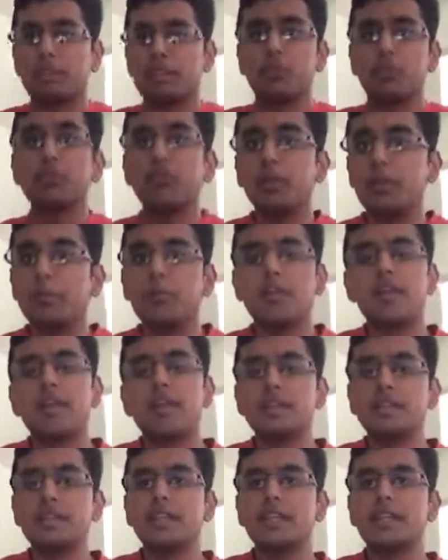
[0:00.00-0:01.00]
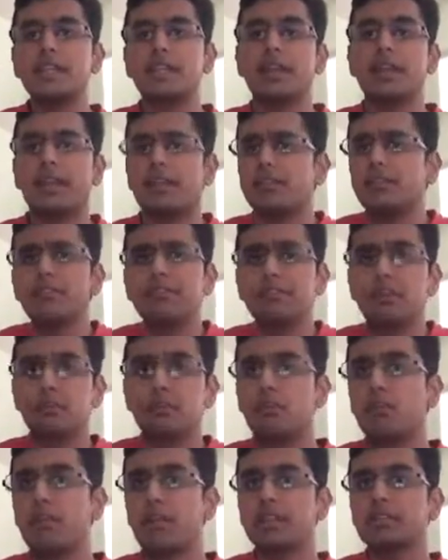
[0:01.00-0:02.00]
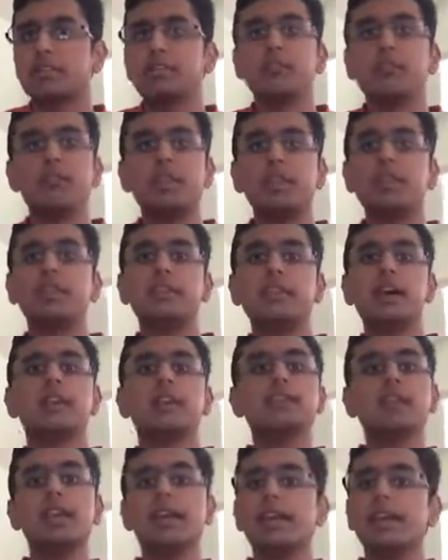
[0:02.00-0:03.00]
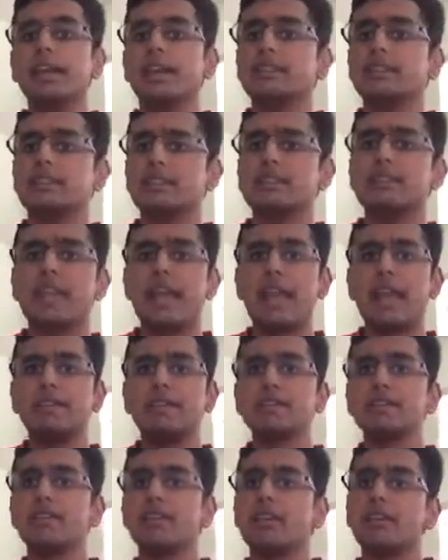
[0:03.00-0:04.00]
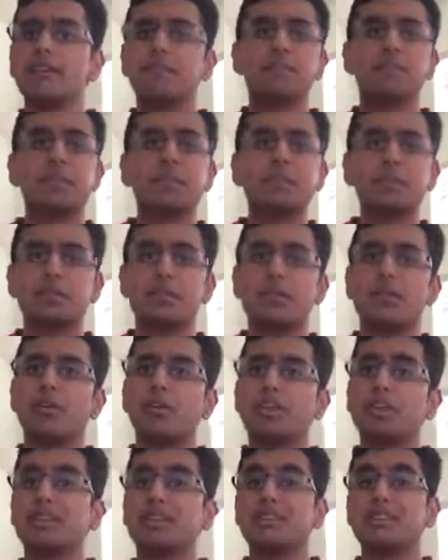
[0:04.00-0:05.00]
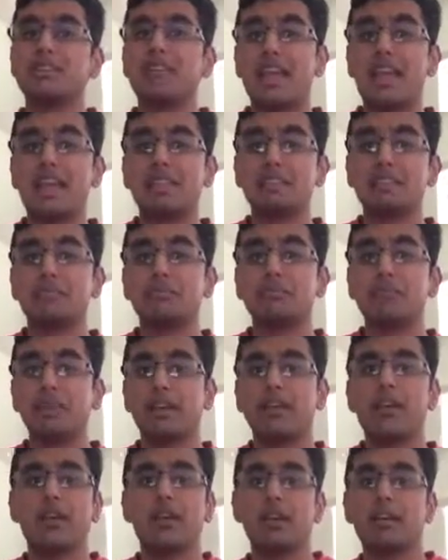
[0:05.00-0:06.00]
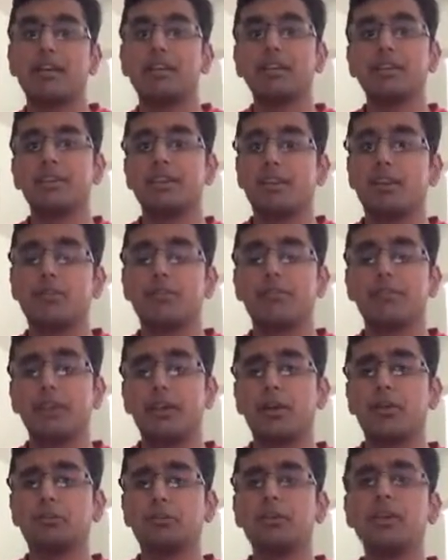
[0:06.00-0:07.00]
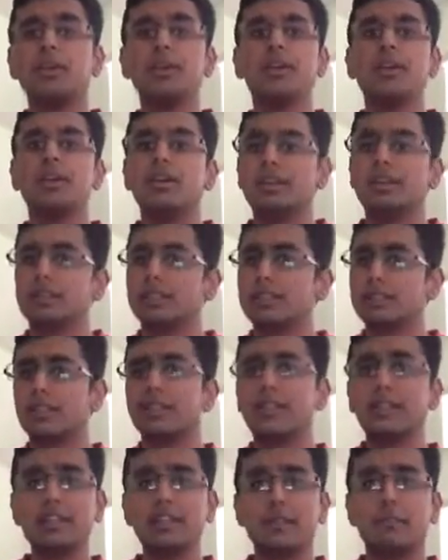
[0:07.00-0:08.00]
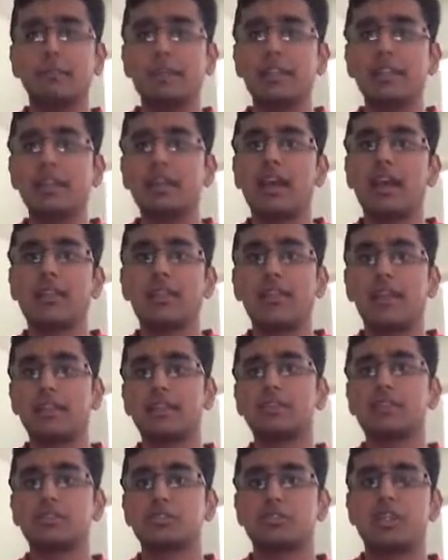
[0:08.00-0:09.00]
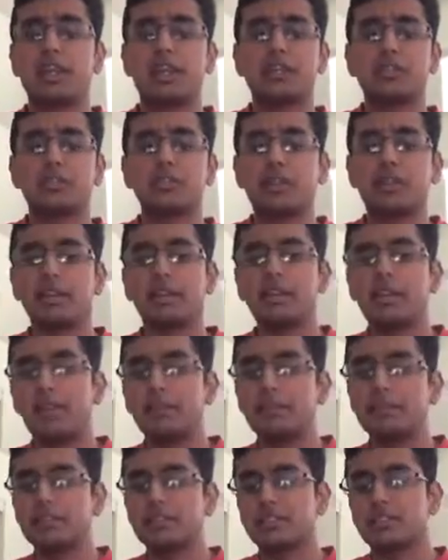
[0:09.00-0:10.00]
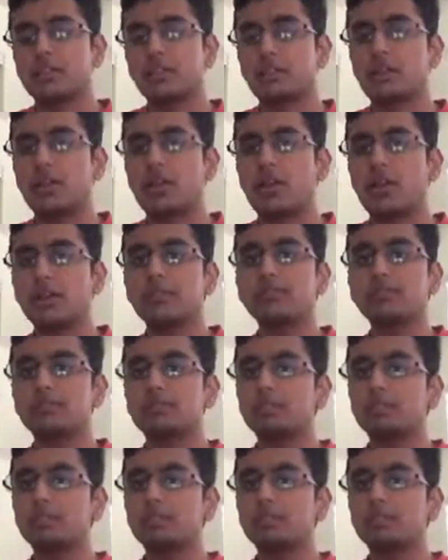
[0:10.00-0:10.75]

through improvisation, and the film works. It really does. It's a tense, visceral, intense, film. It's lean and mean. I like it that its running time isn't too long,